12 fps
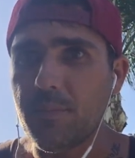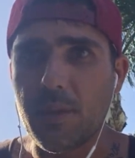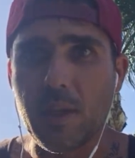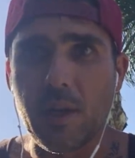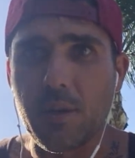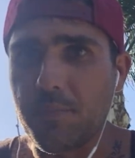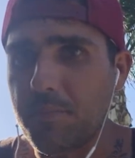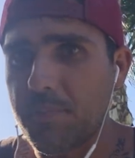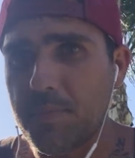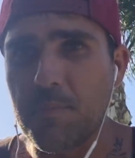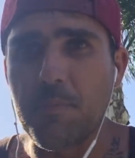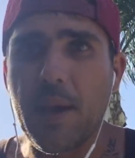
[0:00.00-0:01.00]
You know,
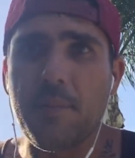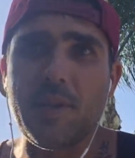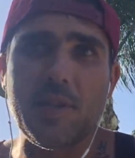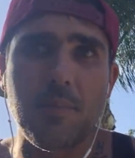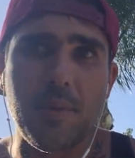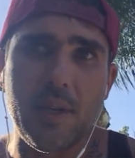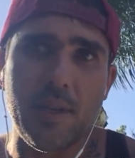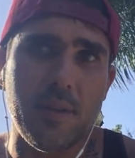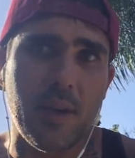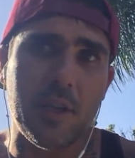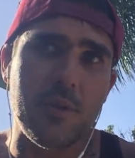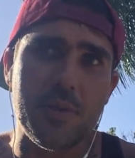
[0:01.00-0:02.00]
maybe somebody
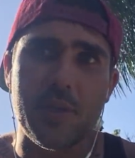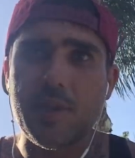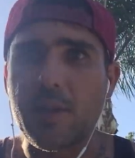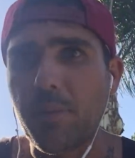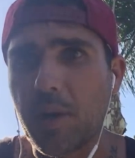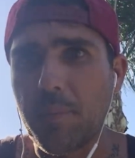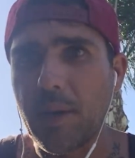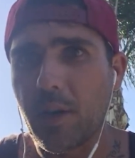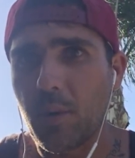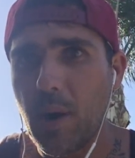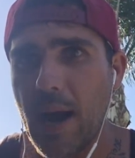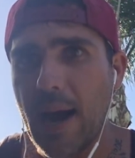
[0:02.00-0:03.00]
accuses someone of being
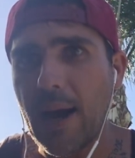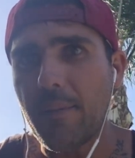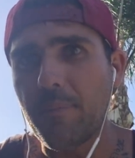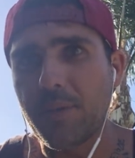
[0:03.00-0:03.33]
a rat,